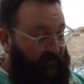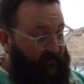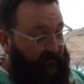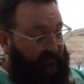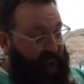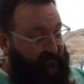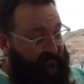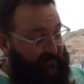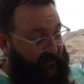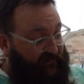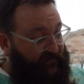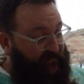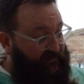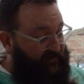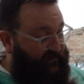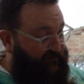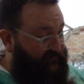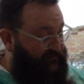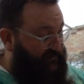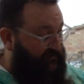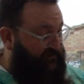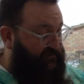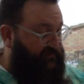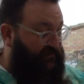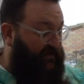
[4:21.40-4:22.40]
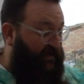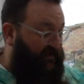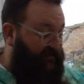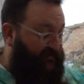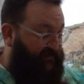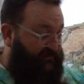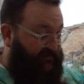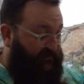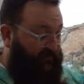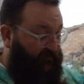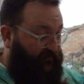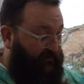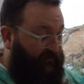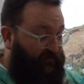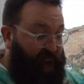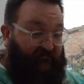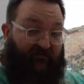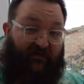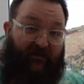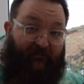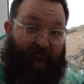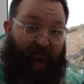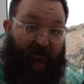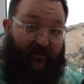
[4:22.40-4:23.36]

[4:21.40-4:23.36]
So you know it's a Strat, it's got the three